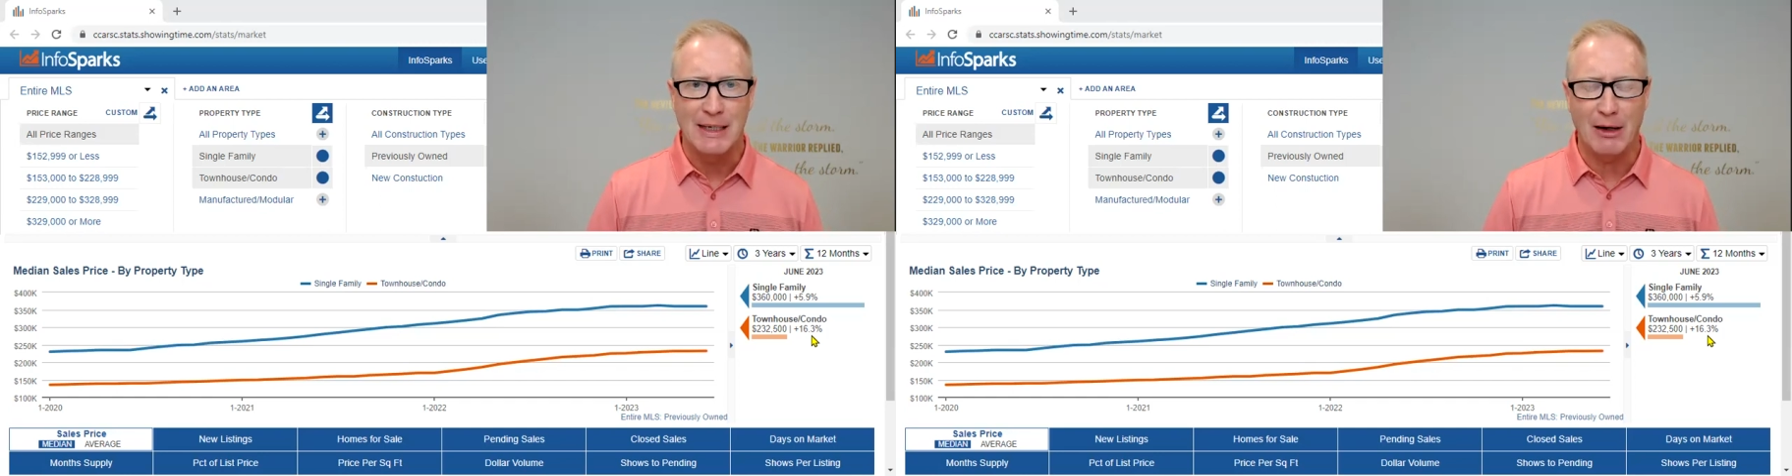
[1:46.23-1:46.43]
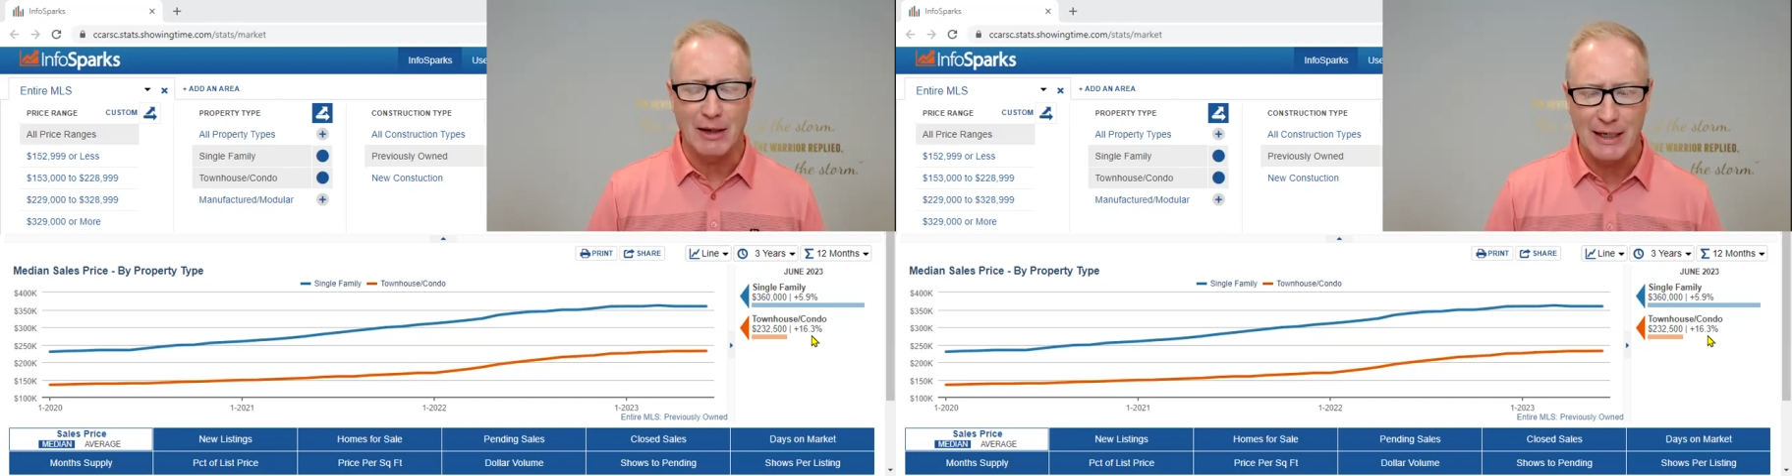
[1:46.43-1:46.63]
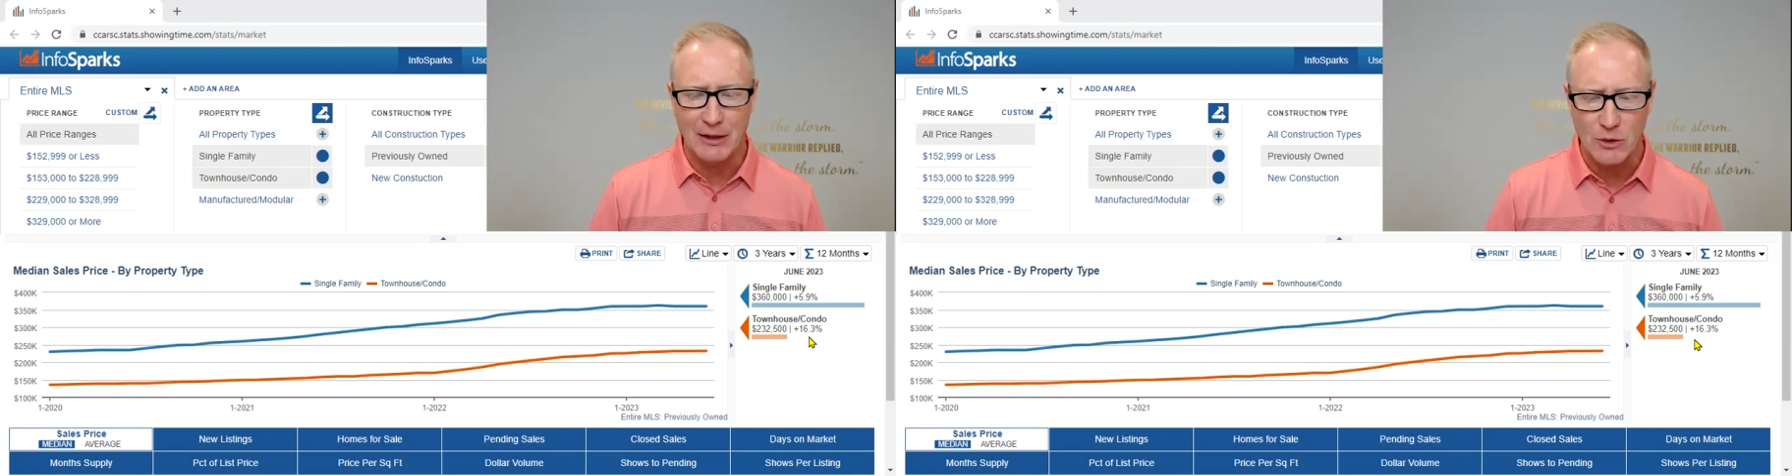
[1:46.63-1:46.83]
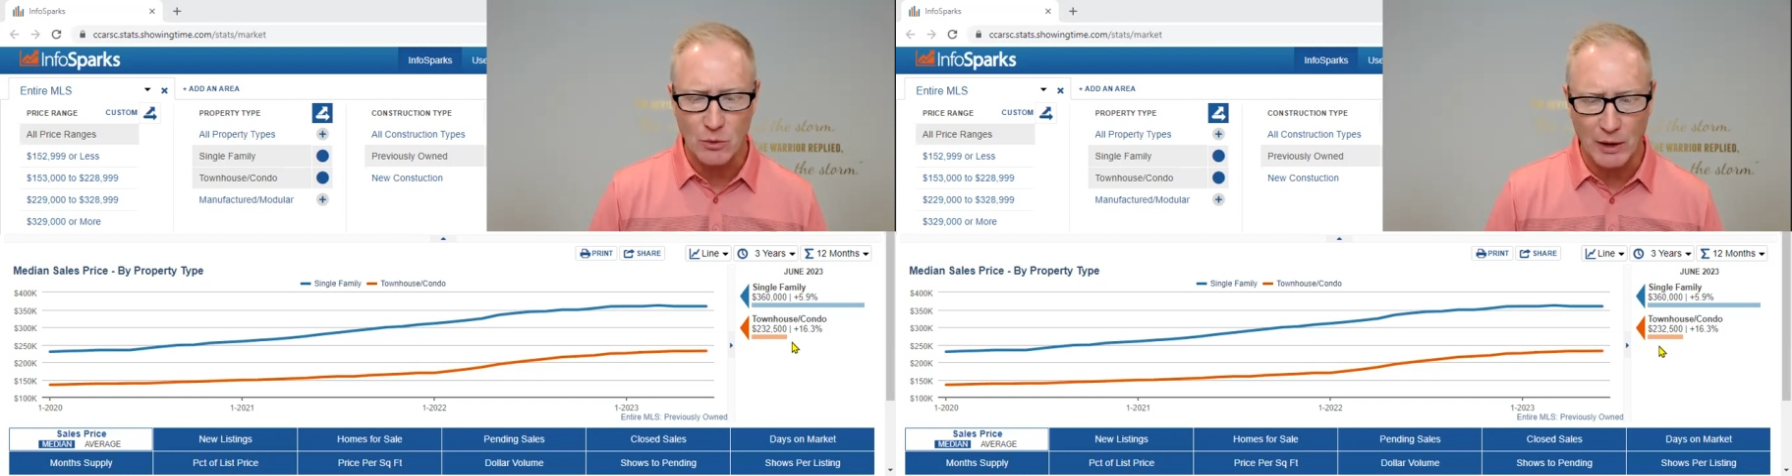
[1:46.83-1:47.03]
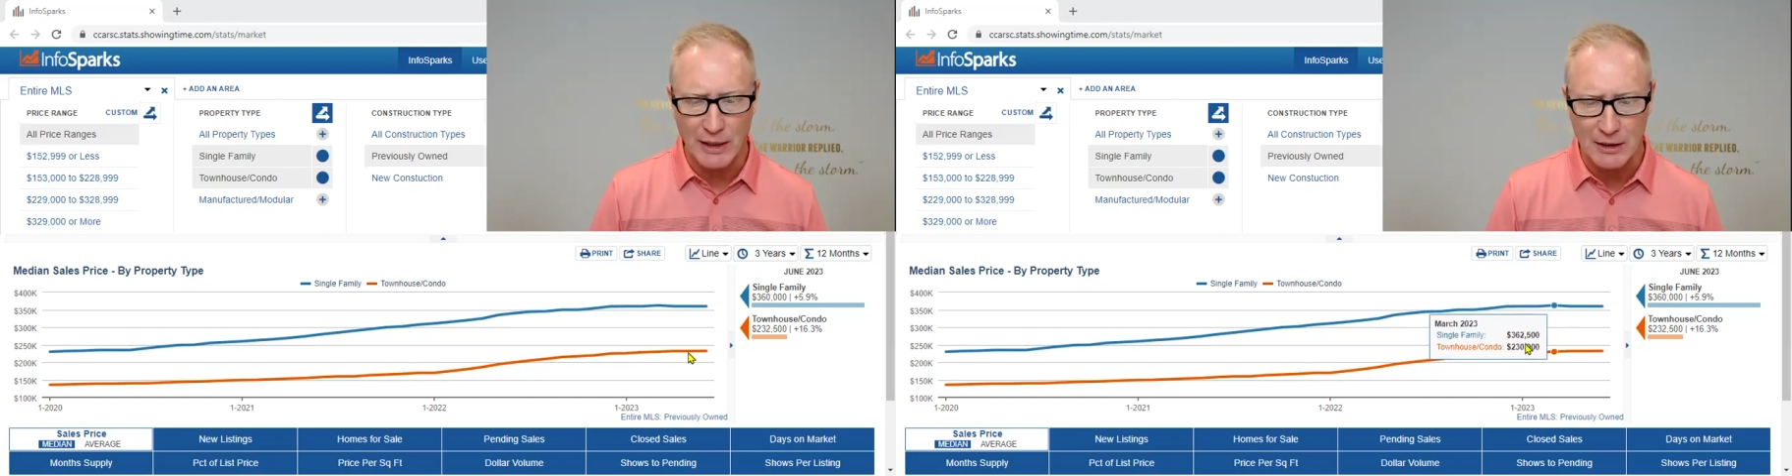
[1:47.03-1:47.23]
Now, here's
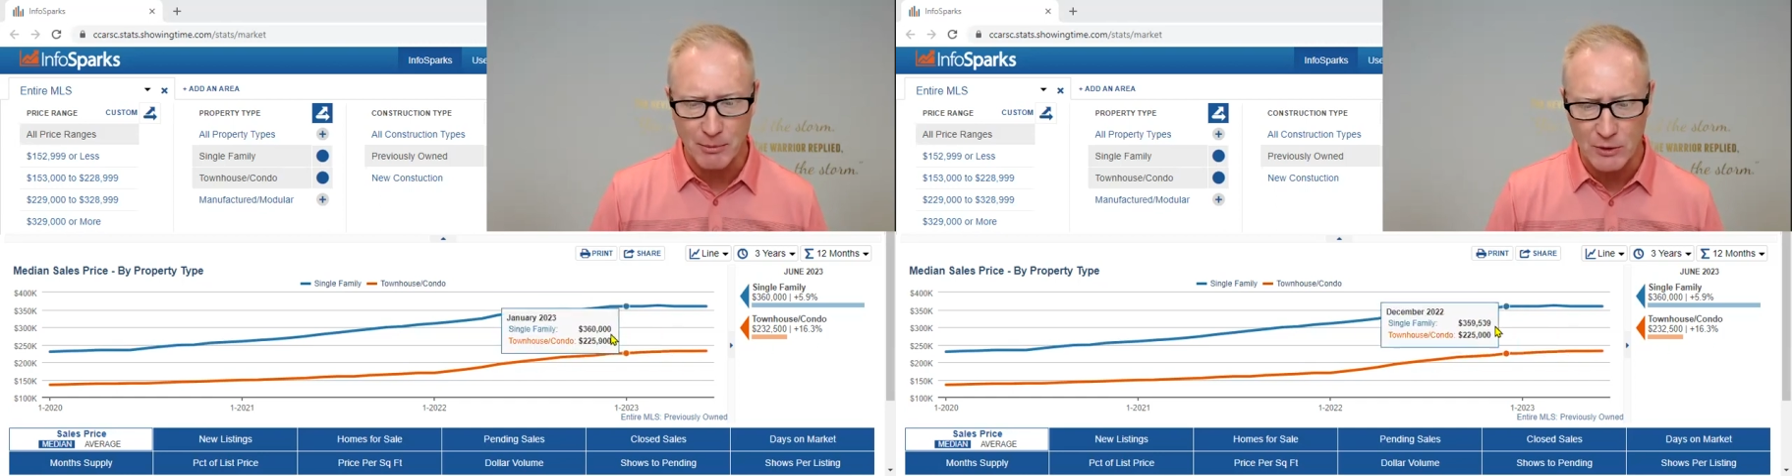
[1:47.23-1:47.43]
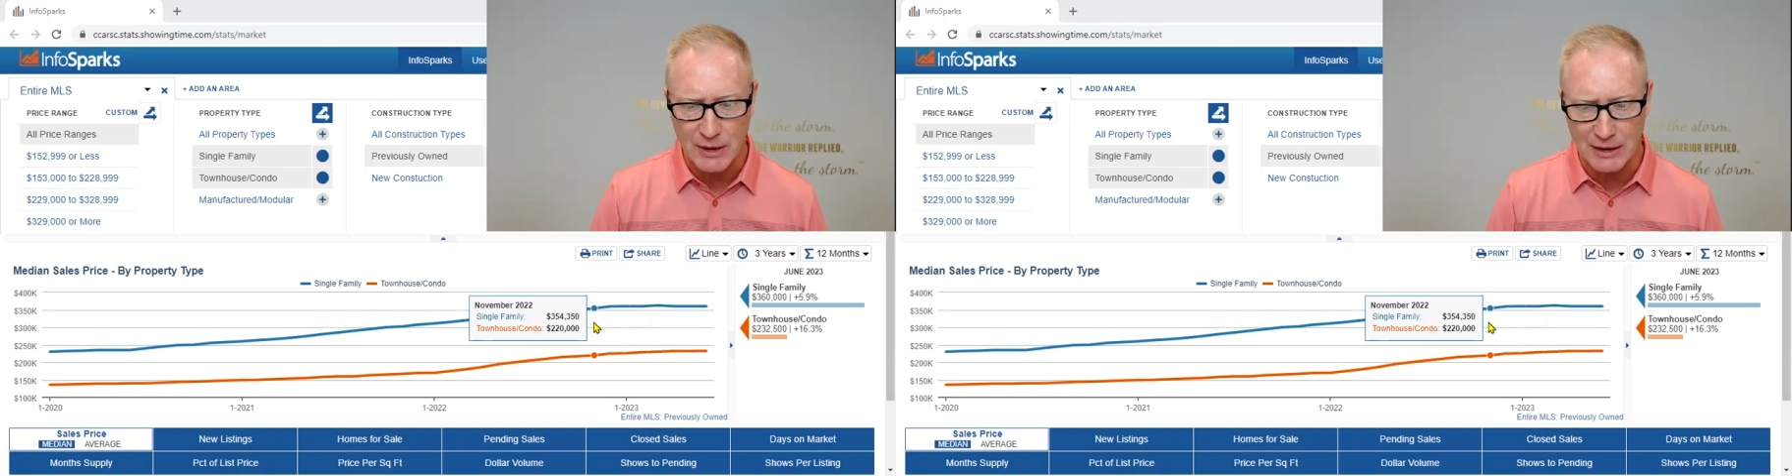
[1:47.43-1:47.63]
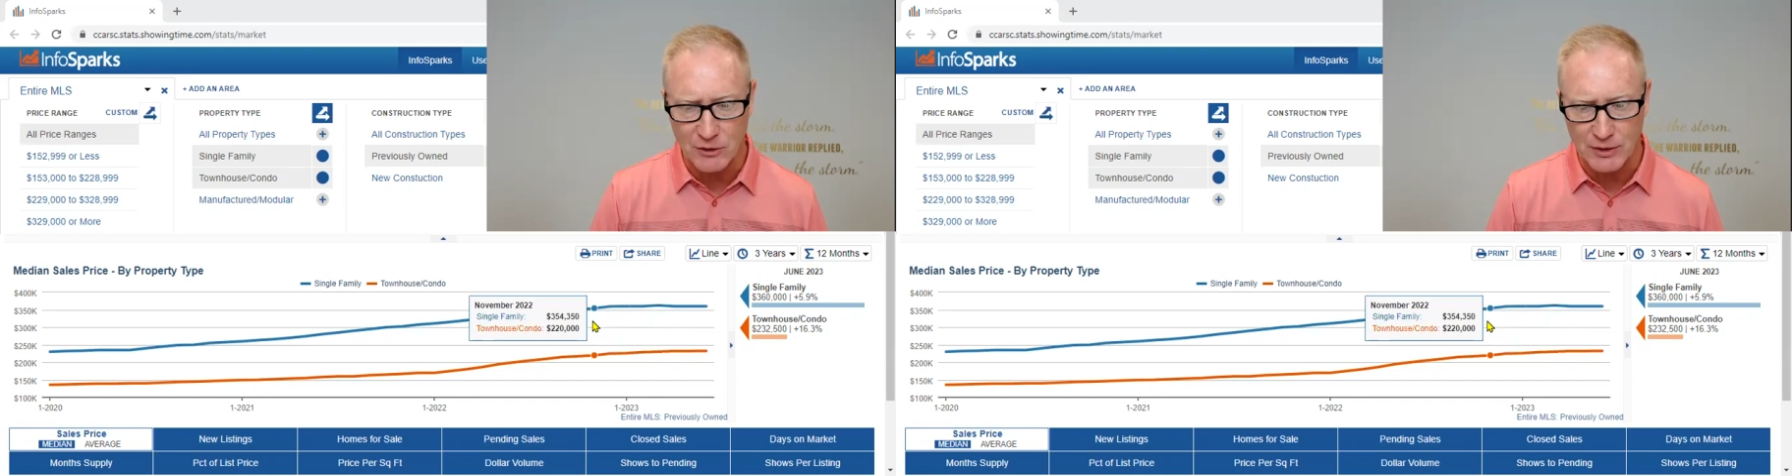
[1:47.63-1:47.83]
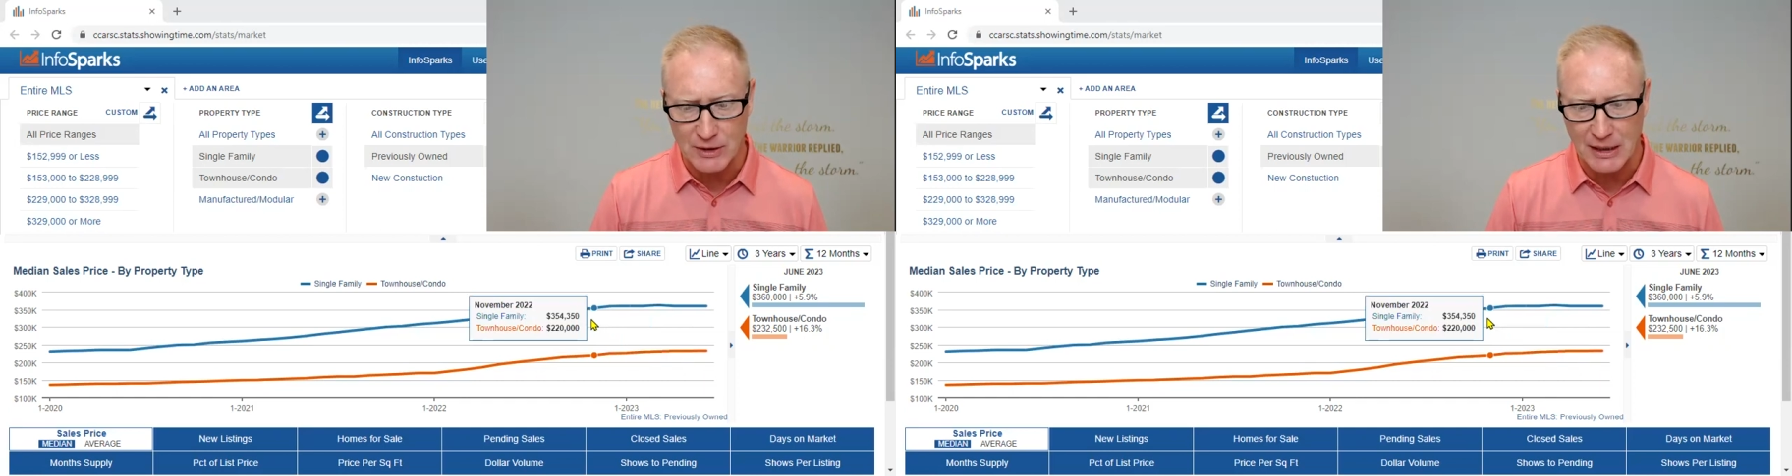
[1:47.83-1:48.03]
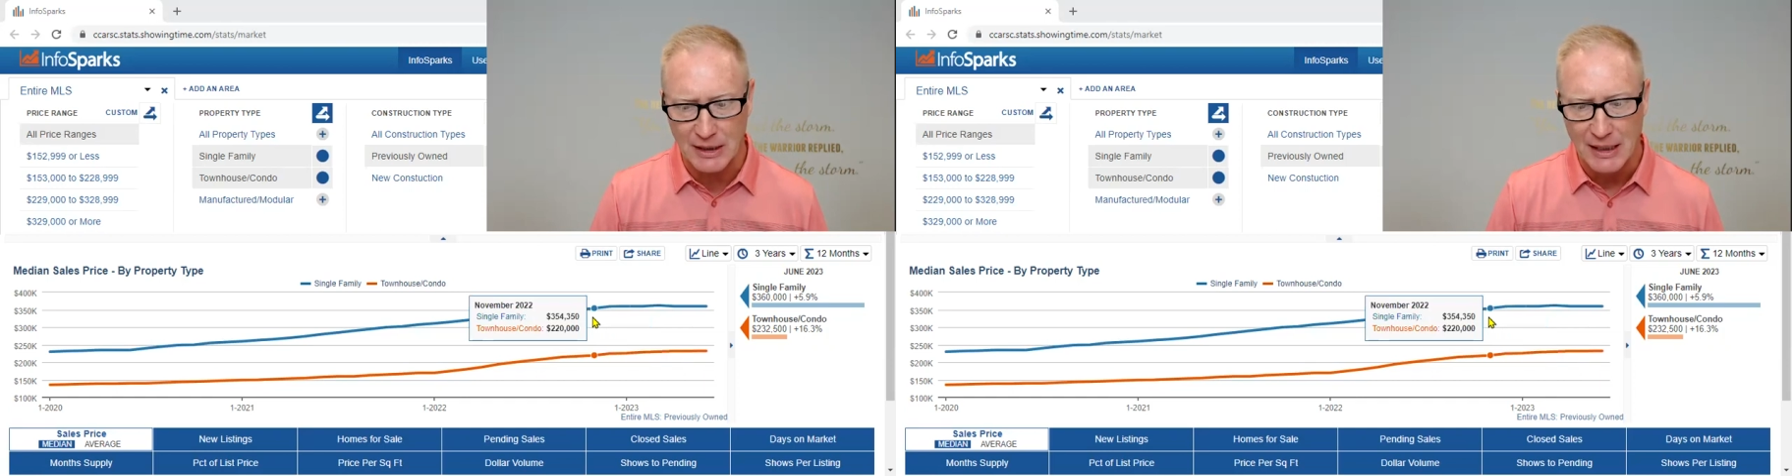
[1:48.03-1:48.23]
what gets most
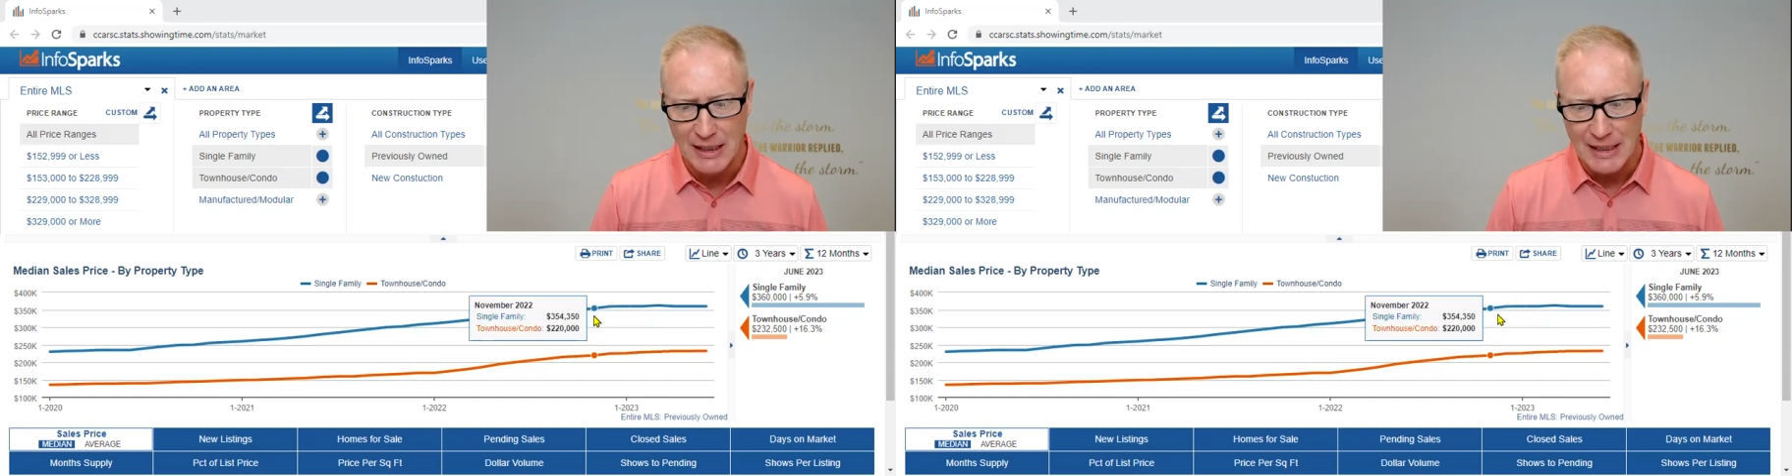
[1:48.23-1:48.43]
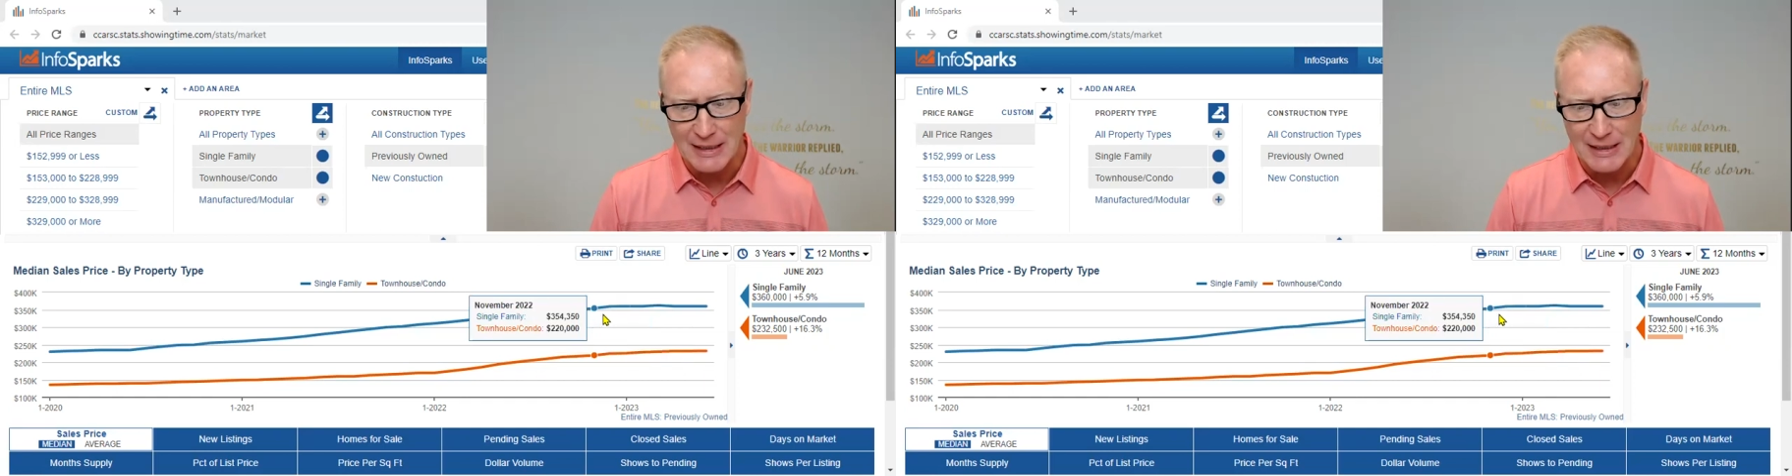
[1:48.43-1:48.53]
interesting